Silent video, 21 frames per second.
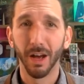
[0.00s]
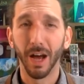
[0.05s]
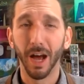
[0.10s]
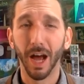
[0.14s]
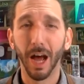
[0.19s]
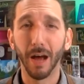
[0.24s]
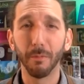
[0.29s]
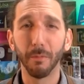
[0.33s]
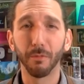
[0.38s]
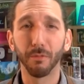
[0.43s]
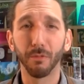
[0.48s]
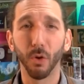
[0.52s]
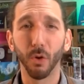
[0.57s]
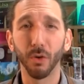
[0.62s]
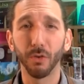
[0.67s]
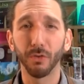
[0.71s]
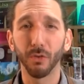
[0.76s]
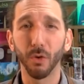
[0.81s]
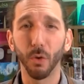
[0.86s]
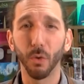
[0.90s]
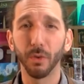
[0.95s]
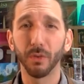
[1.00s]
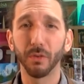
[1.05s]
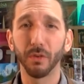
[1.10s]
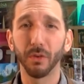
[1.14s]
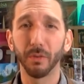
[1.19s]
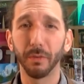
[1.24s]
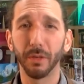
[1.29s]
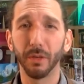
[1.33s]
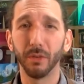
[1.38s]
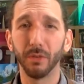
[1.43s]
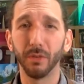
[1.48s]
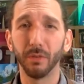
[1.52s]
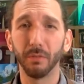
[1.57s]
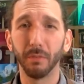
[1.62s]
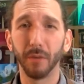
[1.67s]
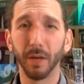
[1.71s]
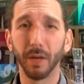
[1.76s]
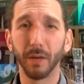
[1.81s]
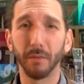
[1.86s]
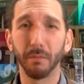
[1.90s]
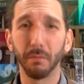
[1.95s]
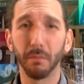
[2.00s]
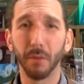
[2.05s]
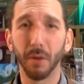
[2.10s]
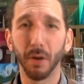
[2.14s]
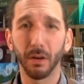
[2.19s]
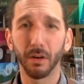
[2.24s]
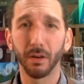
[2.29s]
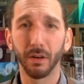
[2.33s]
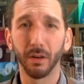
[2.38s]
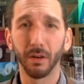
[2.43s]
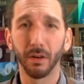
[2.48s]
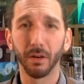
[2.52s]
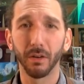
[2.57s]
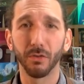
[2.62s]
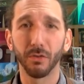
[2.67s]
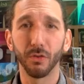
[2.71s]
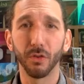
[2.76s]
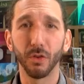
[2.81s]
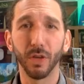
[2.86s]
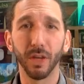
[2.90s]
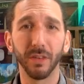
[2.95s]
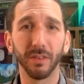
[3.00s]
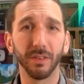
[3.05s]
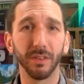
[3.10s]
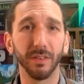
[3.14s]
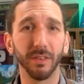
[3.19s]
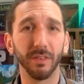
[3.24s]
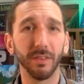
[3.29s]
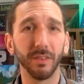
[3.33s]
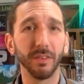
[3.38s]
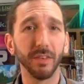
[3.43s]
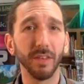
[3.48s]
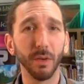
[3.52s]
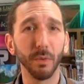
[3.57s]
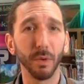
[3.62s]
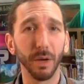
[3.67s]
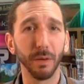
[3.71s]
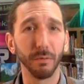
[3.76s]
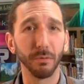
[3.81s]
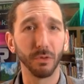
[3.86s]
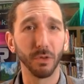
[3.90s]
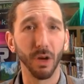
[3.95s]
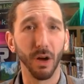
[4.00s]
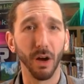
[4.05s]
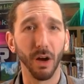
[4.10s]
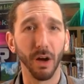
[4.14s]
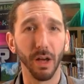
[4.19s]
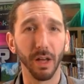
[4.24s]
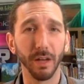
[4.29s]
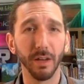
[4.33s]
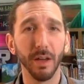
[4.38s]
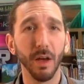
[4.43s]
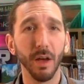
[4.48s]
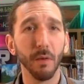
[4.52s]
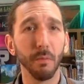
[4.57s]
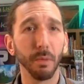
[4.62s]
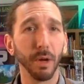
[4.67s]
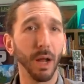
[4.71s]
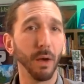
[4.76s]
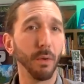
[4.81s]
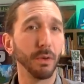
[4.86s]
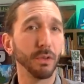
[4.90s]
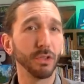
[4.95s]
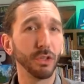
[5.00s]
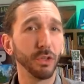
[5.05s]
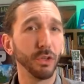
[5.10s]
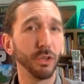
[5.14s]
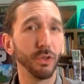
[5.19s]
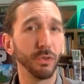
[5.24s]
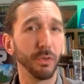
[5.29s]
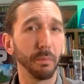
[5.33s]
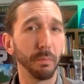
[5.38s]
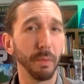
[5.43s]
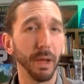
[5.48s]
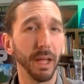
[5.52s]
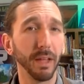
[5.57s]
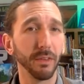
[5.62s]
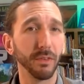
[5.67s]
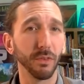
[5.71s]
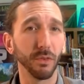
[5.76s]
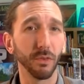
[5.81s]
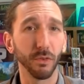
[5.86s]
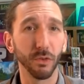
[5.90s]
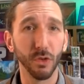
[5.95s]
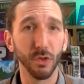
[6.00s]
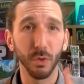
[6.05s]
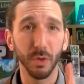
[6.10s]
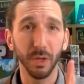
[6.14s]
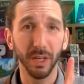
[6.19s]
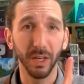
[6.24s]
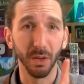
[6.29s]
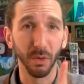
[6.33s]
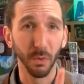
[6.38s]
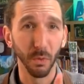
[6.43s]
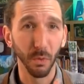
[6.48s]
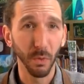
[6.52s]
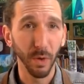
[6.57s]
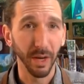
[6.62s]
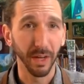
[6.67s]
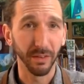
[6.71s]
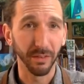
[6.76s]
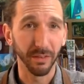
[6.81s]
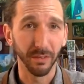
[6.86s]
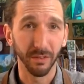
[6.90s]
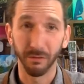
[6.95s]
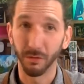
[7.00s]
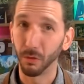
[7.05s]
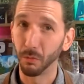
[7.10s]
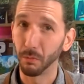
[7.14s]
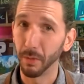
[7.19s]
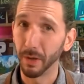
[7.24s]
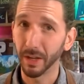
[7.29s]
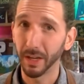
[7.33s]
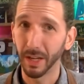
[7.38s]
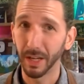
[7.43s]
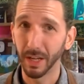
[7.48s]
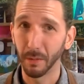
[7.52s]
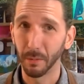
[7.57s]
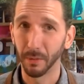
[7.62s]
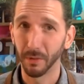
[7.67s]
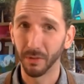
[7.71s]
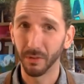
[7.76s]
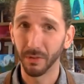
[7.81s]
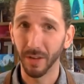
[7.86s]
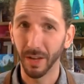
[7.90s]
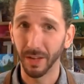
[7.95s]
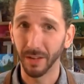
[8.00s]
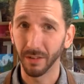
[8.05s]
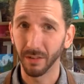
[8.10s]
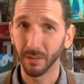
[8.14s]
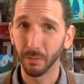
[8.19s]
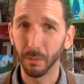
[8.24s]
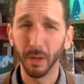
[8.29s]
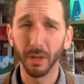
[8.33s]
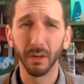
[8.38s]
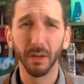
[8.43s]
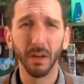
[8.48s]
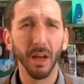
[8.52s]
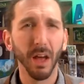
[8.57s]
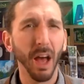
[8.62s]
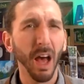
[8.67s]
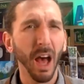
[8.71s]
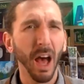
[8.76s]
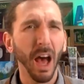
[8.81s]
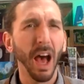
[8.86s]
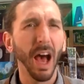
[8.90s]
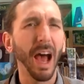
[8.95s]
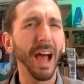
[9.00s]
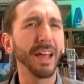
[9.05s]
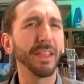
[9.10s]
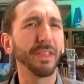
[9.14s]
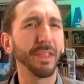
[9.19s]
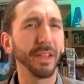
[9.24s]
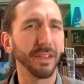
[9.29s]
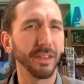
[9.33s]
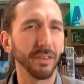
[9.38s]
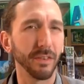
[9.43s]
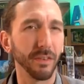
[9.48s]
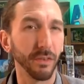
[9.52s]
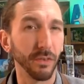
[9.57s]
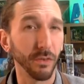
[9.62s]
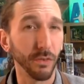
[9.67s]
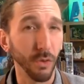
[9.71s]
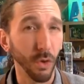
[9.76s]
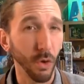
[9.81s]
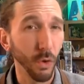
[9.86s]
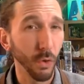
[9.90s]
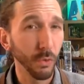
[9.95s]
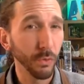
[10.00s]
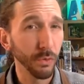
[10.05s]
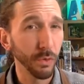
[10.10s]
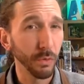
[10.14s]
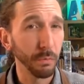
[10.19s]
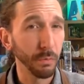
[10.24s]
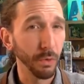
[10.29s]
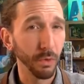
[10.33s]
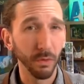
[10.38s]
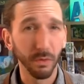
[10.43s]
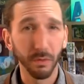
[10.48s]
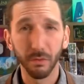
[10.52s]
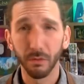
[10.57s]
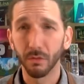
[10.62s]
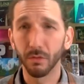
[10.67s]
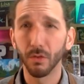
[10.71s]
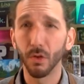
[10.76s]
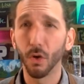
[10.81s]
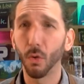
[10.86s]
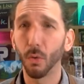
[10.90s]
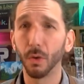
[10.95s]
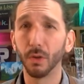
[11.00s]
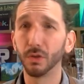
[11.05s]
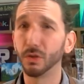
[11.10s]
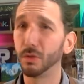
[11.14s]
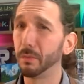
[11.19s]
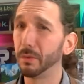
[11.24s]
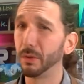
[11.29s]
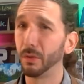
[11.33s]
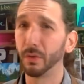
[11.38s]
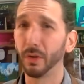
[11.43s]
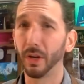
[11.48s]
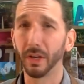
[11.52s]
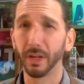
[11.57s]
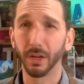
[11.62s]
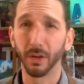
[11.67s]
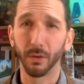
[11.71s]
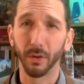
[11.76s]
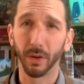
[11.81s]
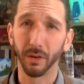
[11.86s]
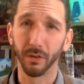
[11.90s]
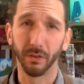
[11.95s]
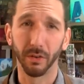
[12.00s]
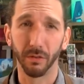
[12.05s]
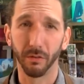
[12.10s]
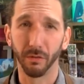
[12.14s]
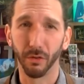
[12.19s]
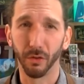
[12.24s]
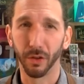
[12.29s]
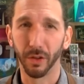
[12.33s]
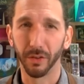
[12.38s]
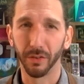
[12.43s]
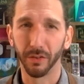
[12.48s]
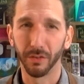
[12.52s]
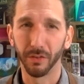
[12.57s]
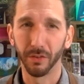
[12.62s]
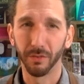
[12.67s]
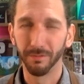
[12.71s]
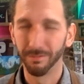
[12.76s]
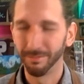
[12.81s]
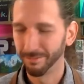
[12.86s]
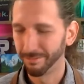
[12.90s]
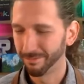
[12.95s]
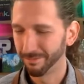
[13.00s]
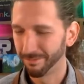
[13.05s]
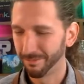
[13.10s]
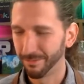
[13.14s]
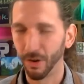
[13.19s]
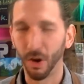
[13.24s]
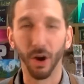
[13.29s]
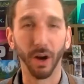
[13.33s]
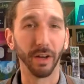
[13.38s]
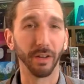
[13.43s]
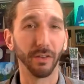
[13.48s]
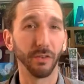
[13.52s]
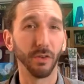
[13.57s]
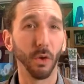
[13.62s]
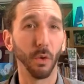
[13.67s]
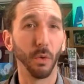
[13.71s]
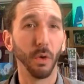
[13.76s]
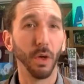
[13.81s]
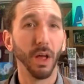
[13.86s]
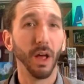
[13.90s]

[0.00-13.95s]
I'm of course always going to be using my marker so you guys can see what I'm drawing, but I want you to use a pencil so you can erase if you make any mistakes. But I think this is so simple, no one should be doing any erasing for this. Alright, so